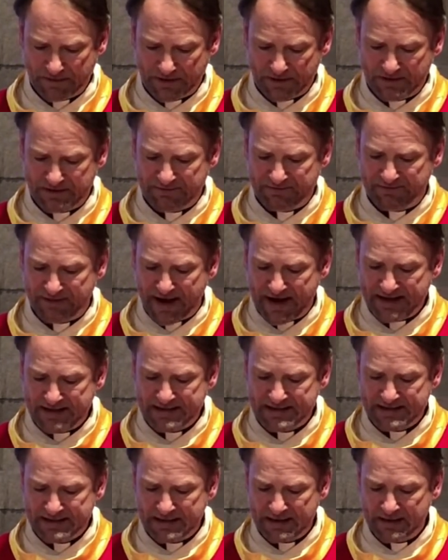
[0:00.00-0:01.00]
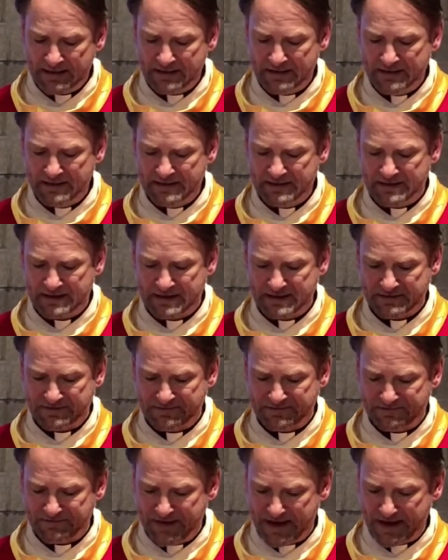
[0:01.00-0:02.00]
Divided tongues as of
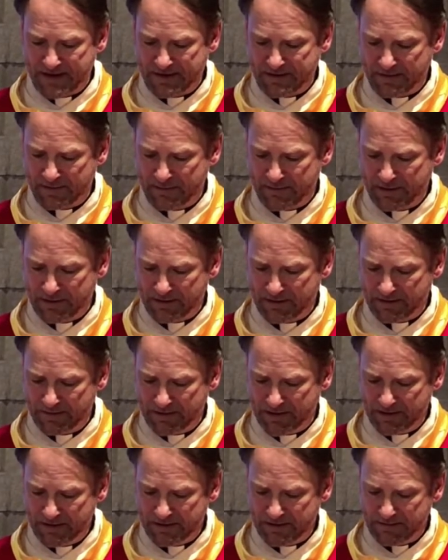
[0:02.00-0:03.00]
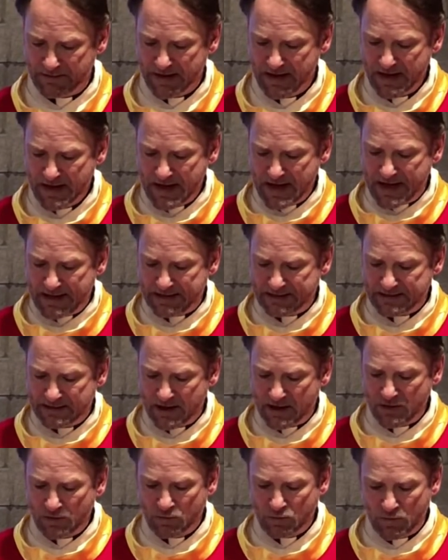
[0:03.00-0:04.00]
fire appeared among them, and a
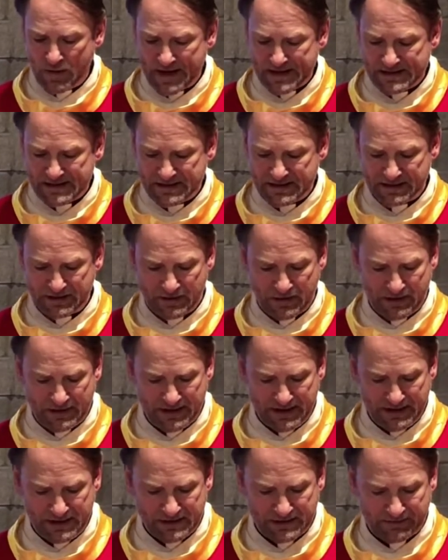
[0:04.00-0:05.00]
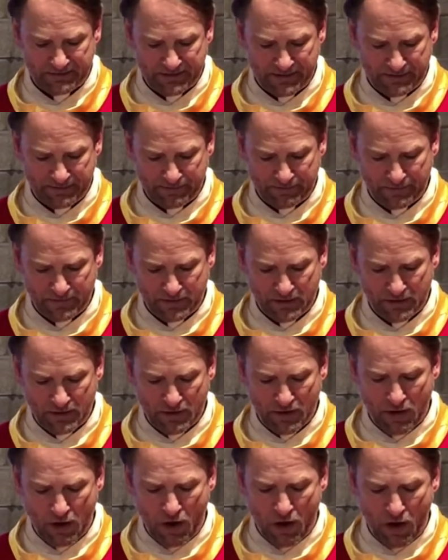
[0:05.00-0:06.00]
tongue rested on each of them
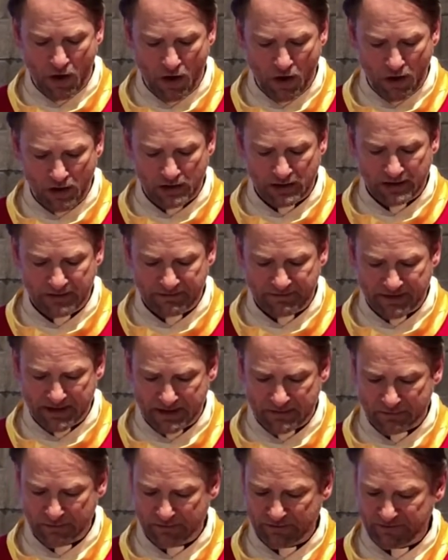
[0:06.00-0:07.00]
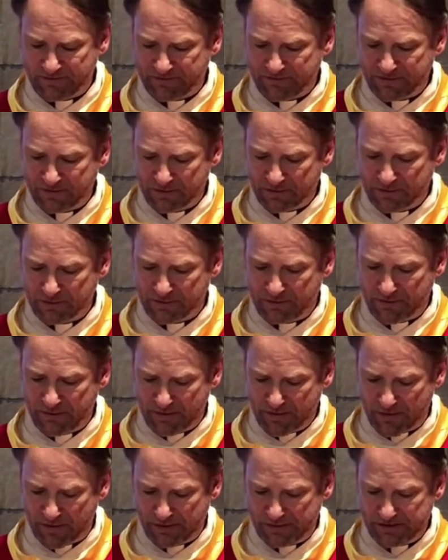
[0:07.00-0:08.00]
all of them were filled with the
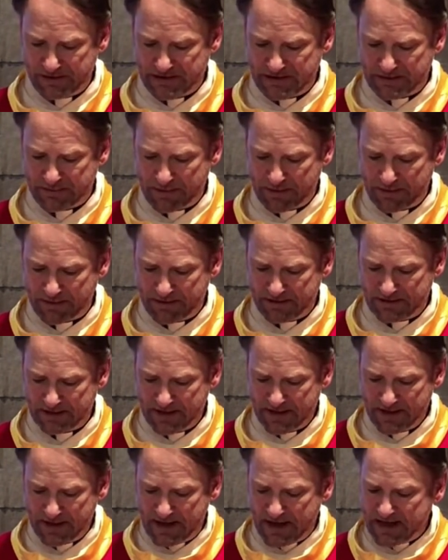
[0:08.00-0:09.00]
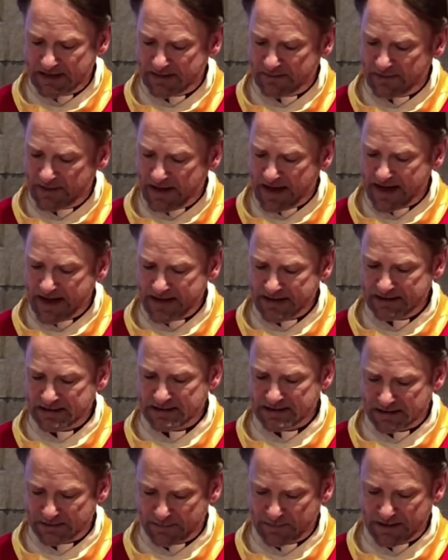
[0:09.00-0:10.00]
Holy Spirit and began to
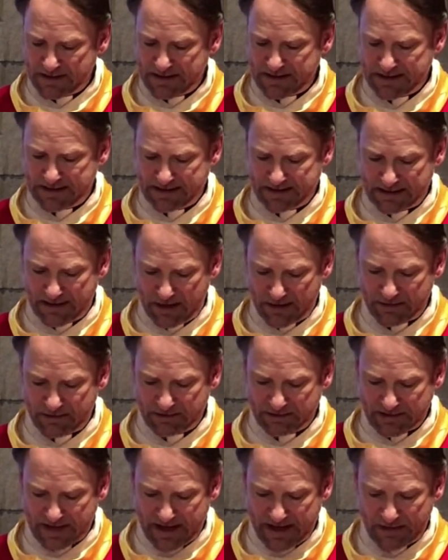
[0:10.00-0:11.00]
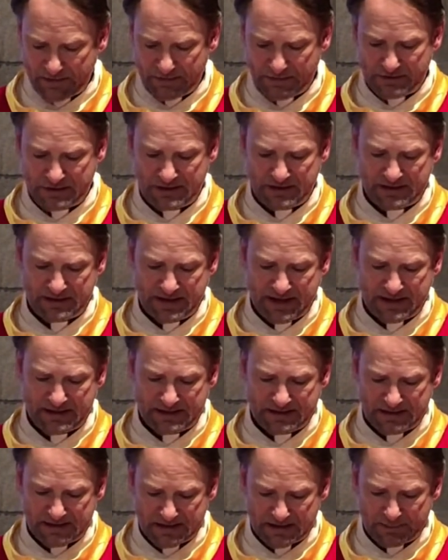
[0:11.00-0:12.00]
speak in other languages as
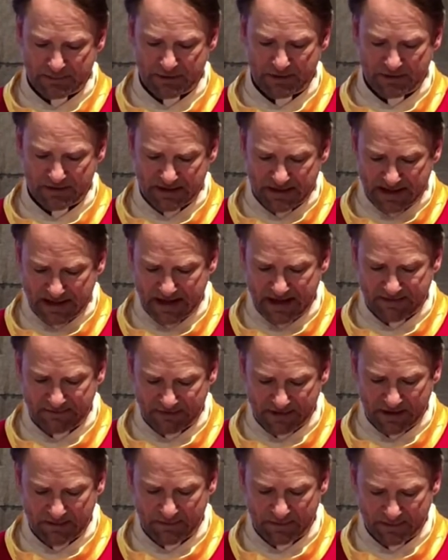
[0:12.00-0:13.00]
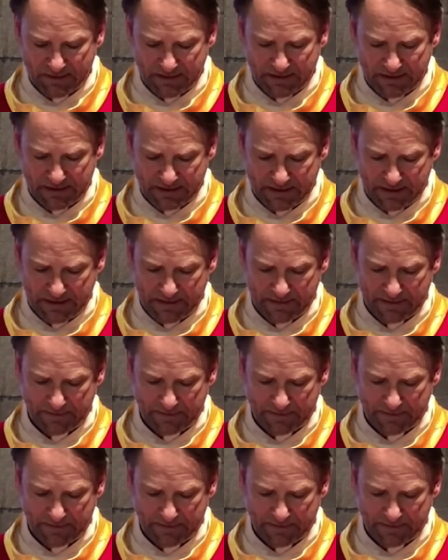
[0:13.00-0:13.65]
the Spirit gave them ability.